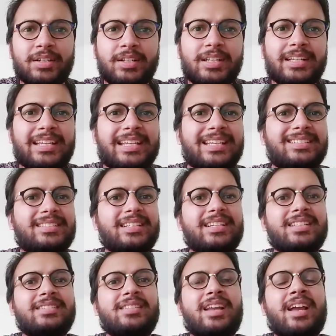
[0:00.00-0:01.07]

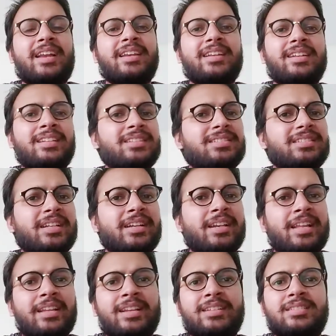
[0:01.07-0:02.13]
cases, and it said
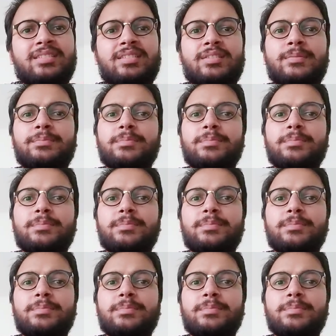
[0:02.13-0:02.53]
like it's